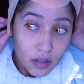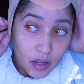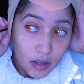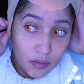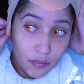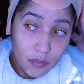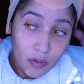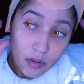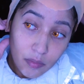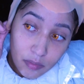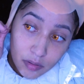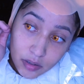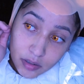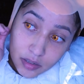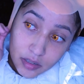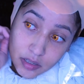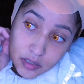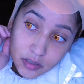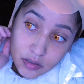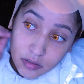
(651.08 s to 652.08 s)
And what we're
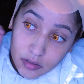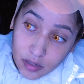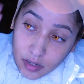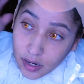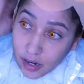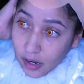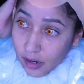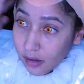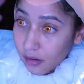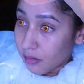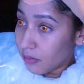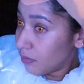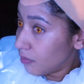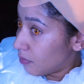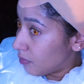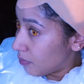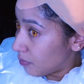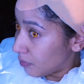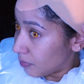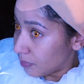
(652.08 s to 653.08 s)
going to do now,
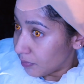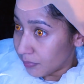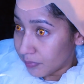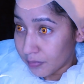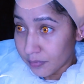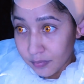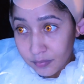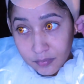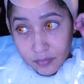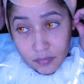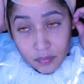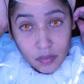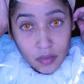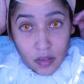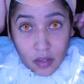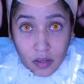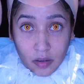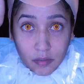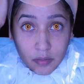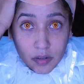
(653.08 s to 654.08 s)

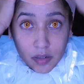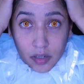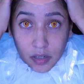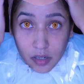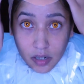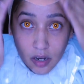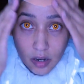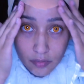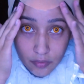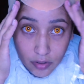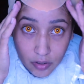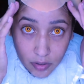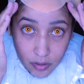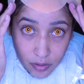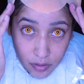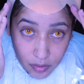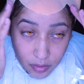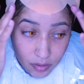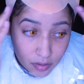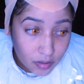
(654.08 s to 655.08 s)
we're going to
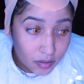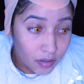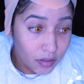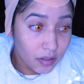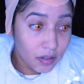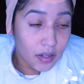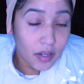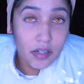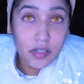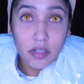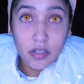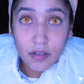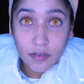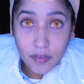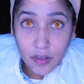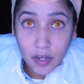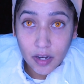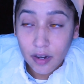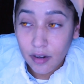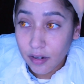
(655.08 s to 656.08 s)
cover the edges of
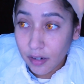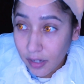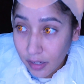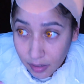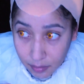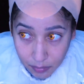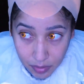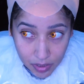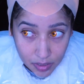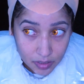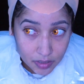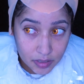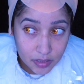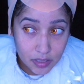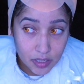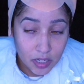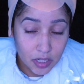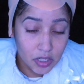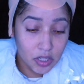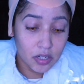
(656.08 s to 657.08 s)
the hair. Again, I'm going to
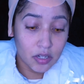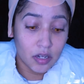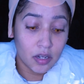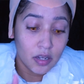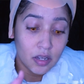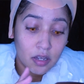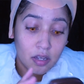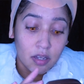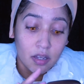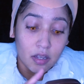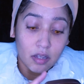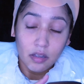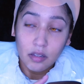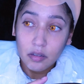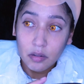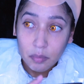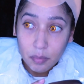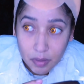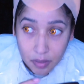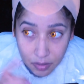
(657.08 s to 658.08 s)
touch a
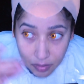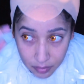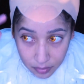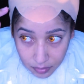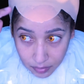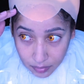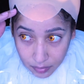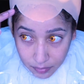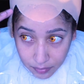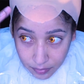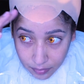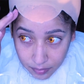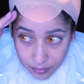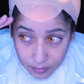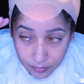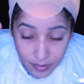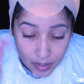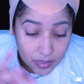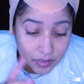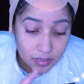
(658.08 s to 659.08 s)
little bit of
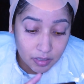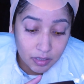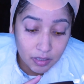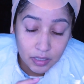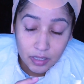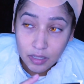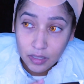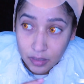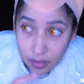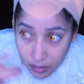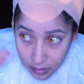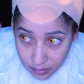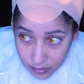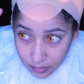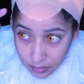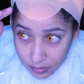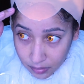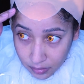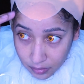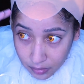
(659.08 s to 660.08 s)
Vaseline
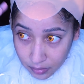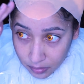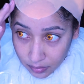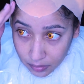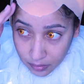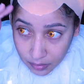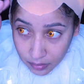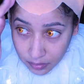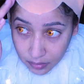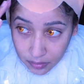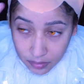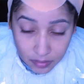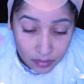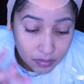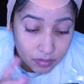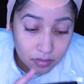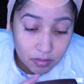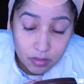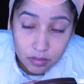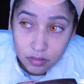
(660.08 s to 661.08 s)

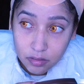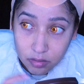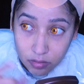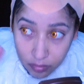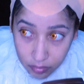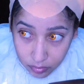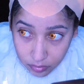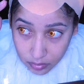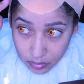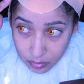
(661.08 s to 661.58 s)
so no